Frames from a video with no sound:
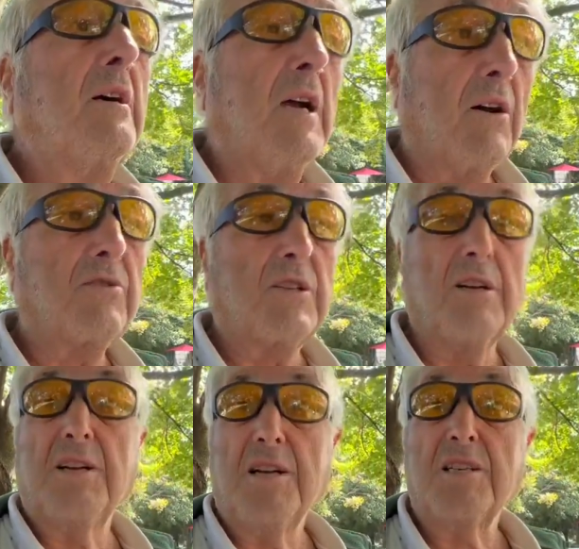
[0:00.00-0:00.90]
else it
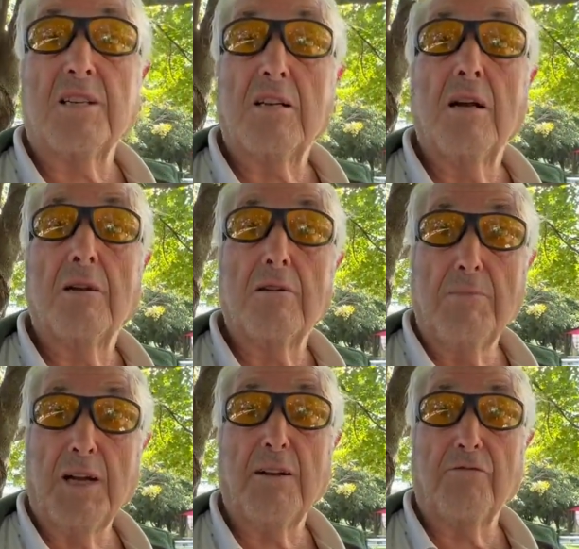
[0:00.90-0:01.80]
needs to
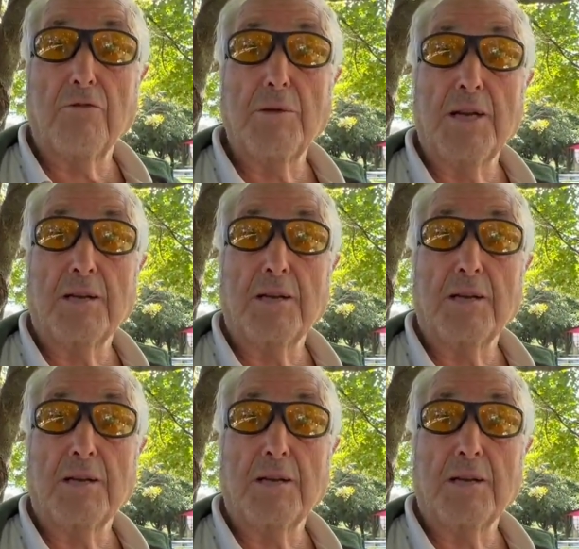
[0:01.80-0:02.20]
make it ferment.